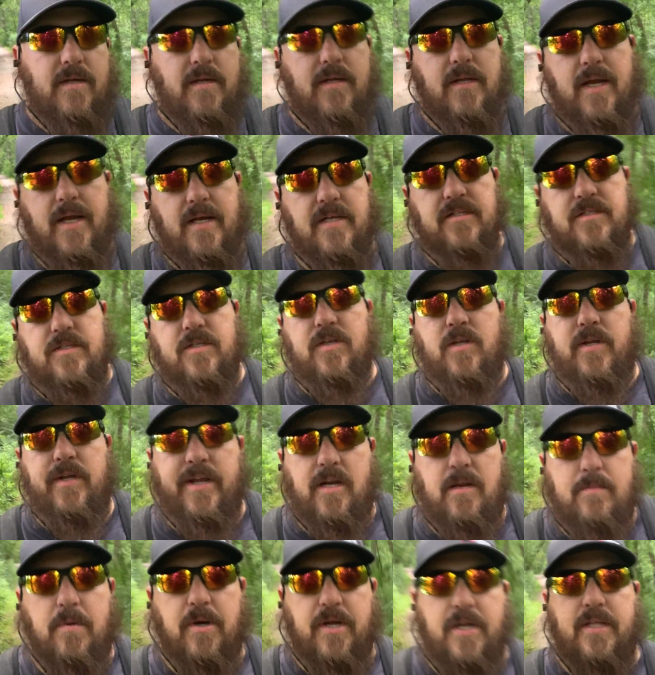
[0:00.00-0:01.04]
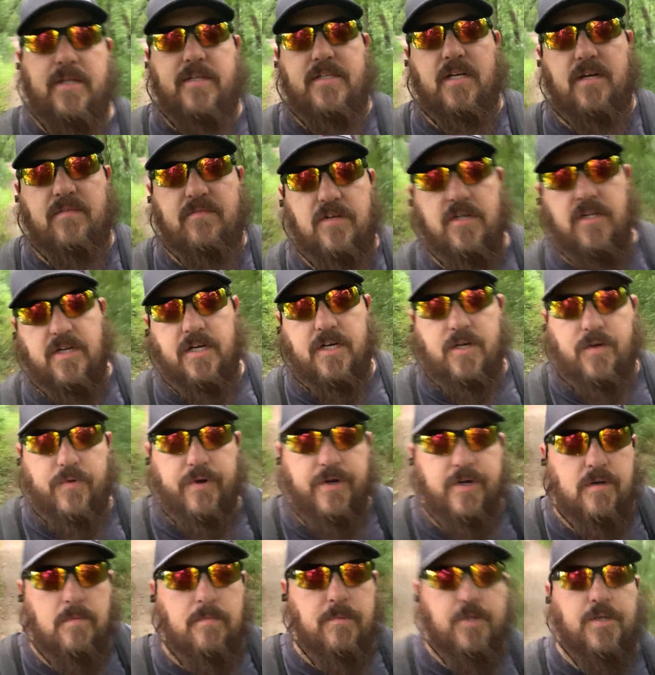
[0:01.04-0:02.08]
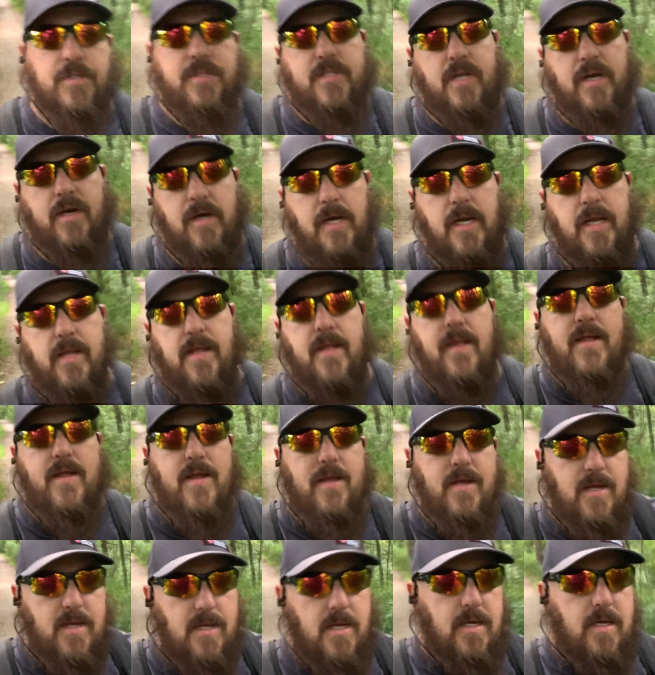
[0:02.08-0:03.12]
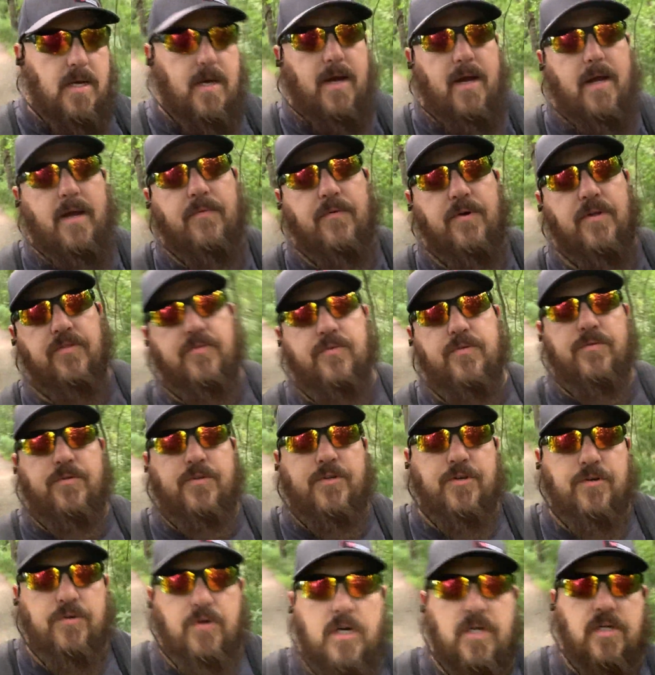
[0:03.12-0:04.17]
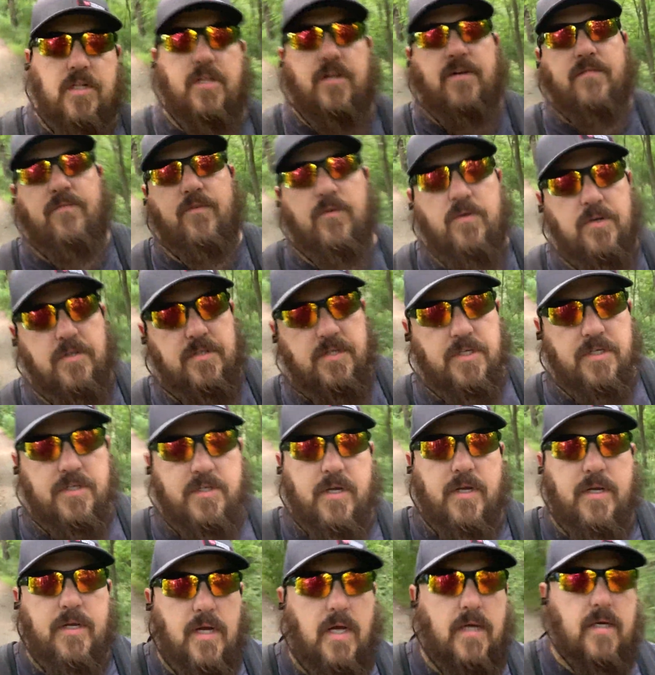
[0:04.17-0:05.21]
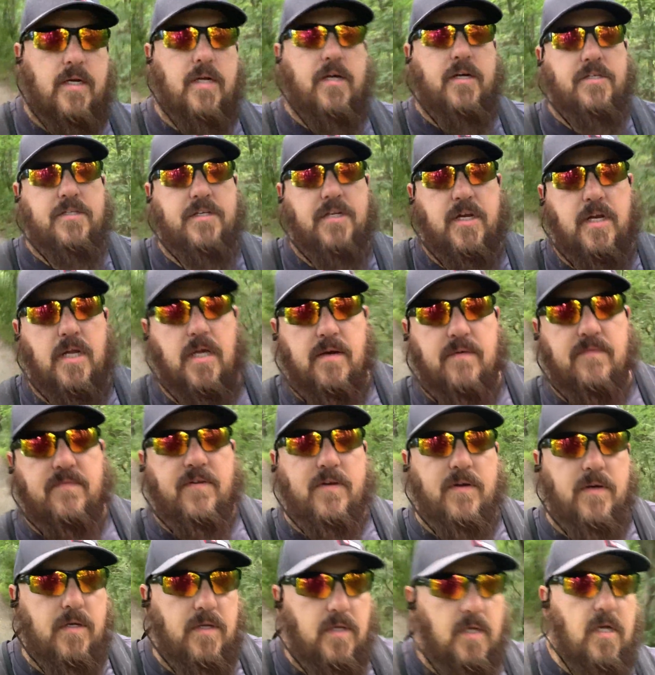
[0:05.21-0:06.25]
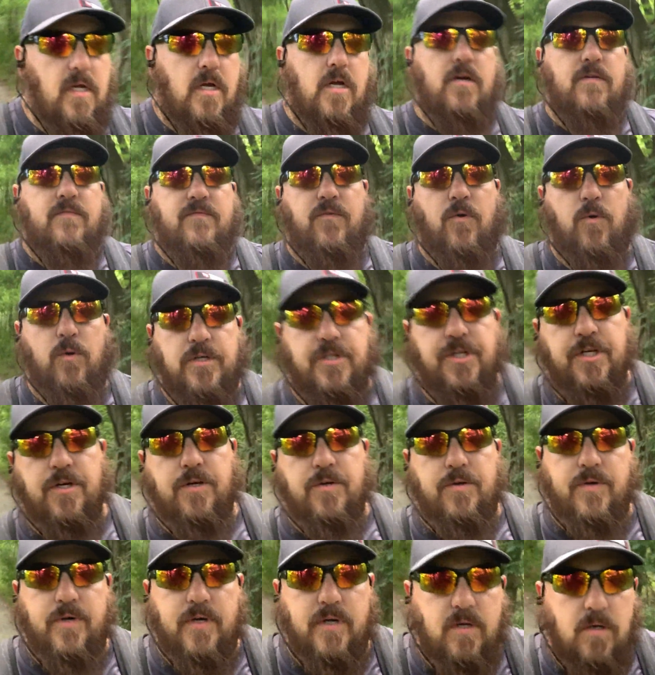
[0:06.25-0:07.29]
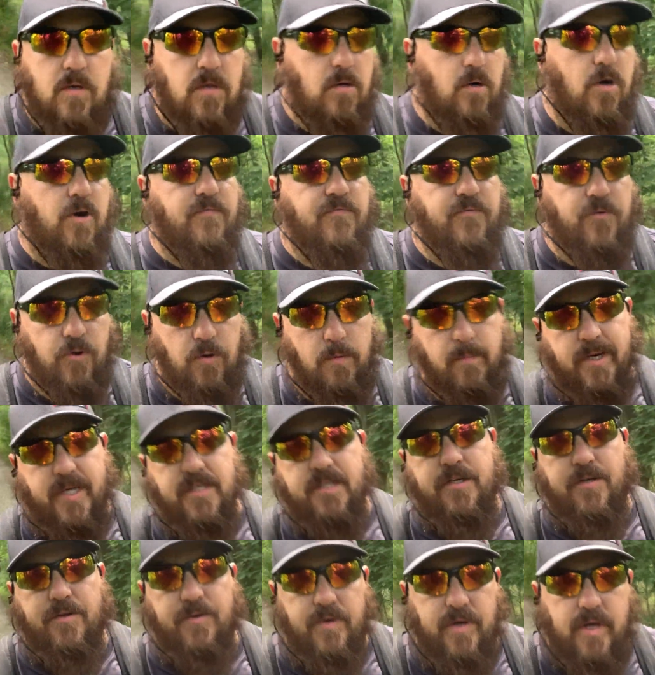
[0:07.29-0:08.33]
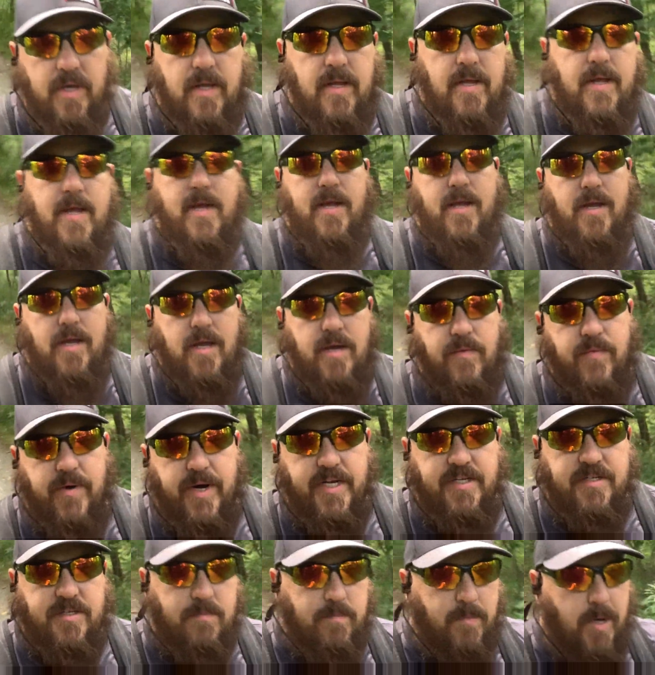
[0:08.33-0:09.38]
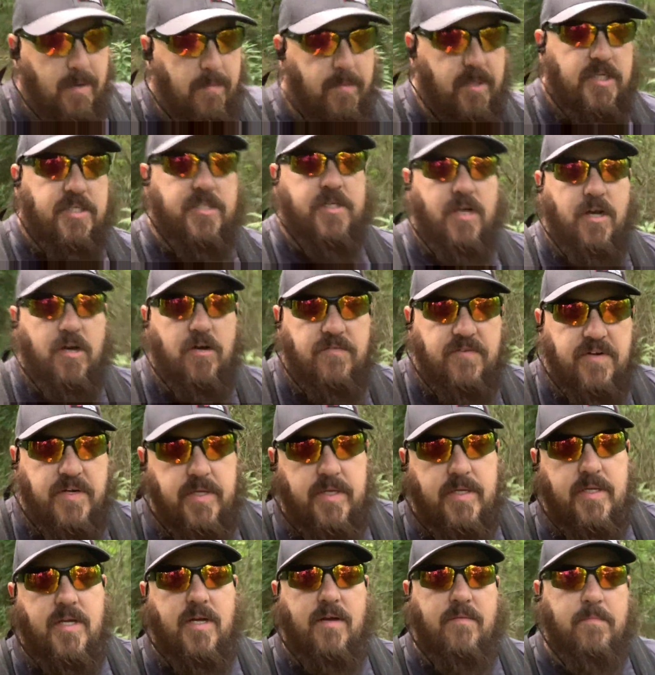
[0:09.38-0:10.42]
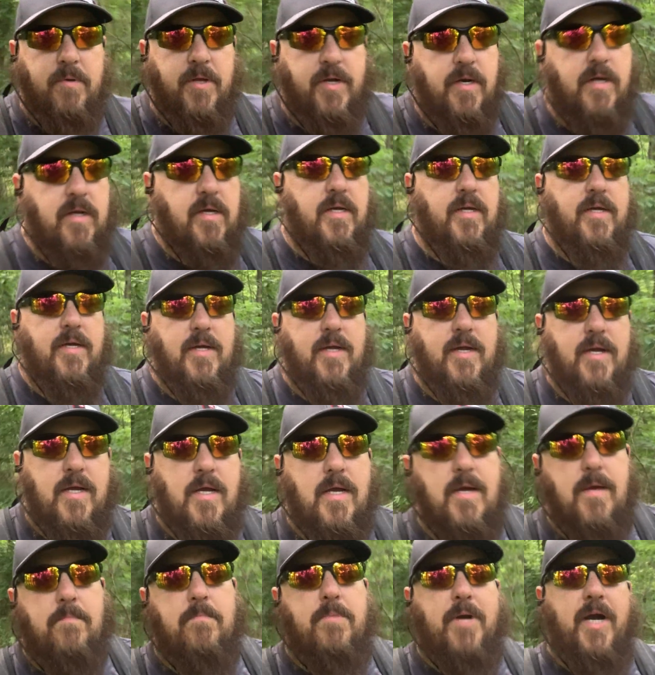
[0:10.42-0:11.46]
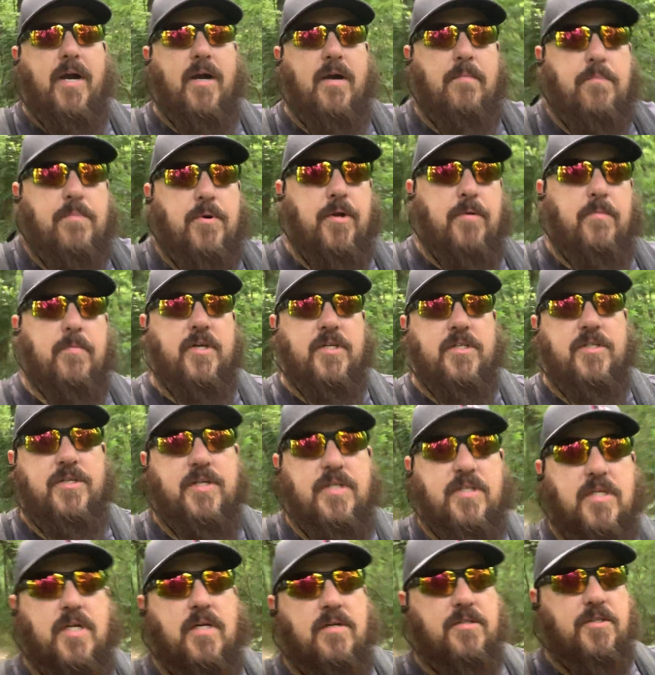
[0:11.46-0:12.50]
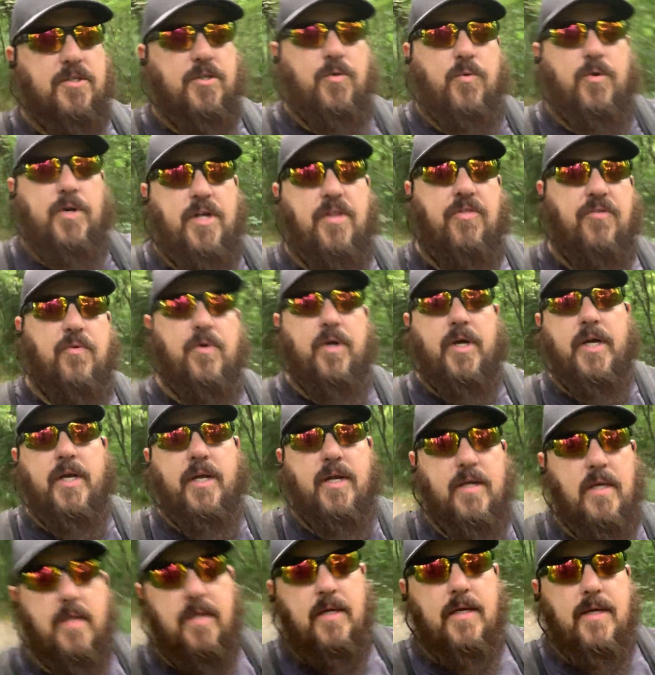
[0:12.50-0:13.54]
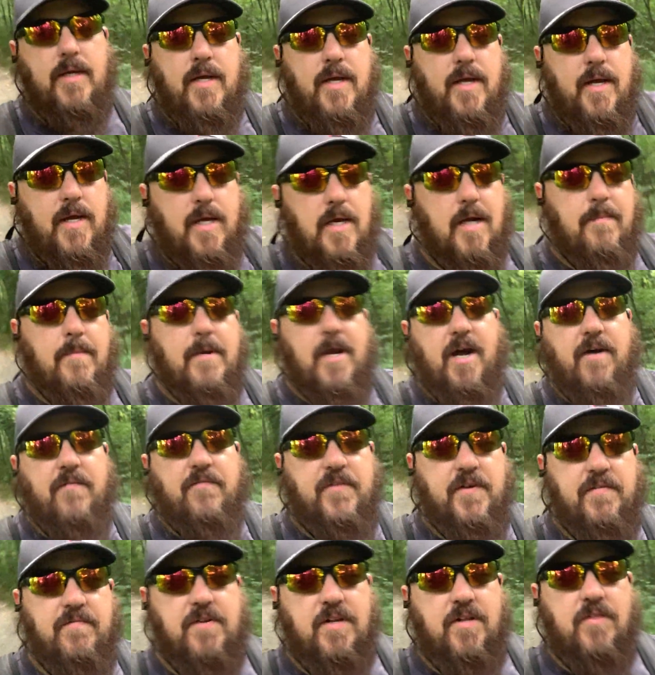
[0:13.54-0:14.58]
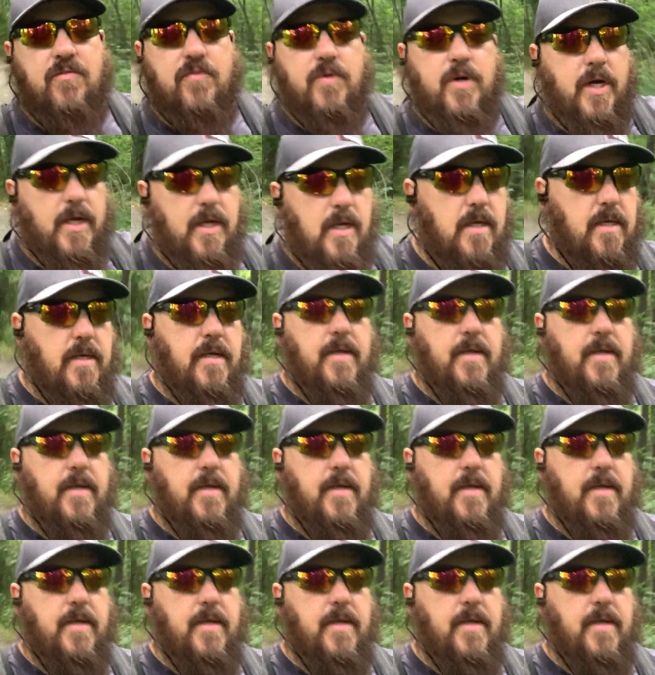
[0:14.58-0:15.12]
As anybody that's ever done a career in the military, I went through 2 ugly divorces, got custody of 4 children, all 4 of my children, and raised them by myself. I've been a parent pretty much since I was 23, and I'm now 53.